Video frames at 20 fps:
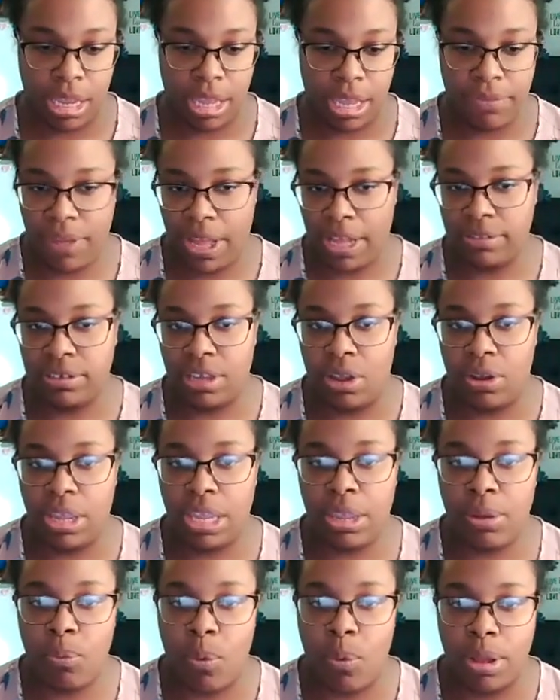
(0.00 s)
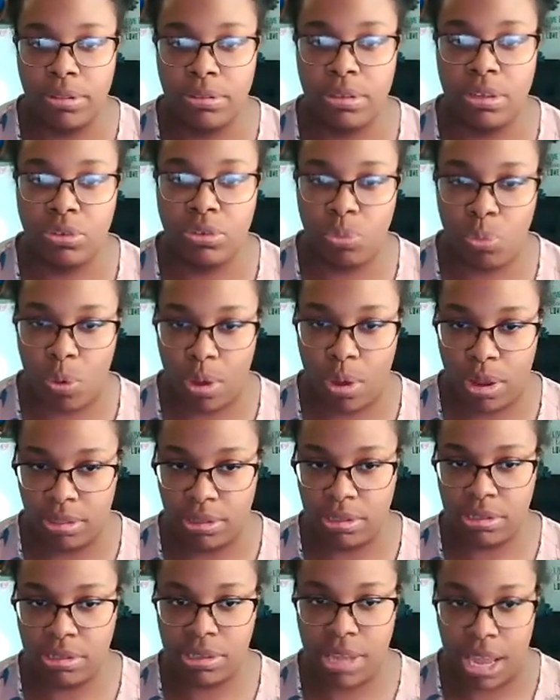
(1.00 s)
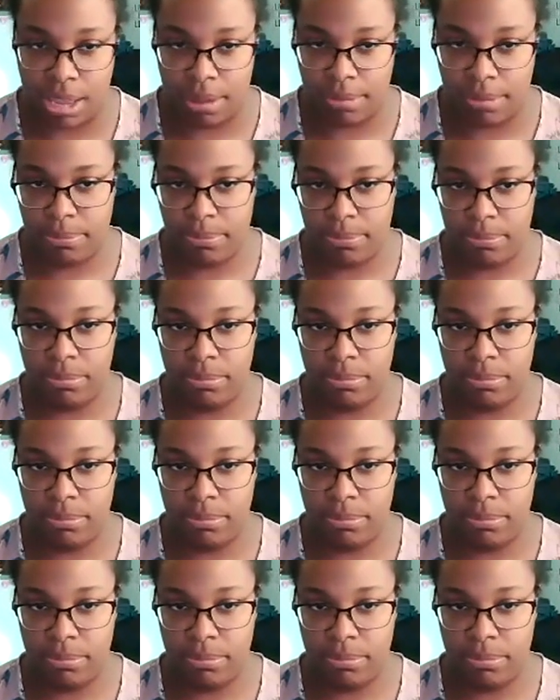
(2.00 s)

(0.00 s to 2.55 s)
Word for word: And that's how he wants us one and the same.